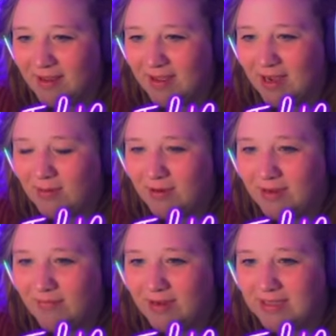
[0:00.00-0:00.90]
I wanted to
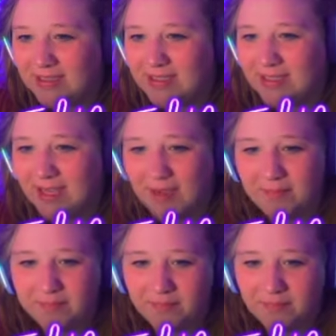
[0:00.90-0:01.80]
raise this up.
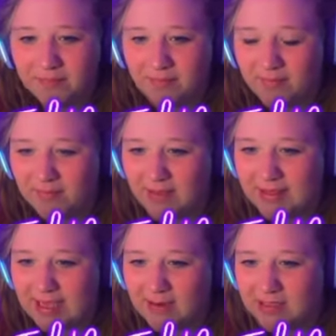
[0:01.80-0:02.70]

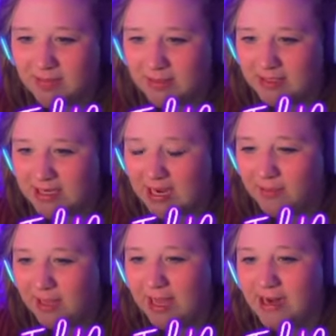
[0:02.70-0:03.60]
That was my mistake. I'm
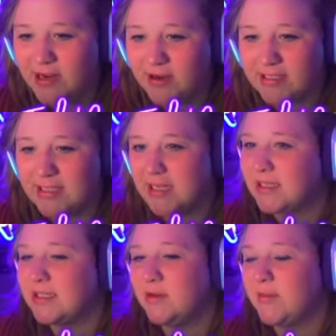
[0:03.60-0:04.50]
glad I noticed that because
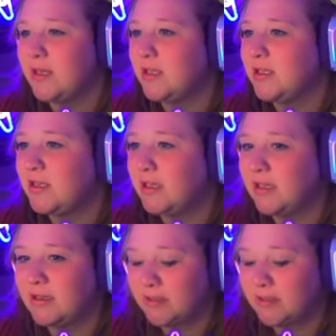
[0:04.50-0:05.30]
that would have been ugly.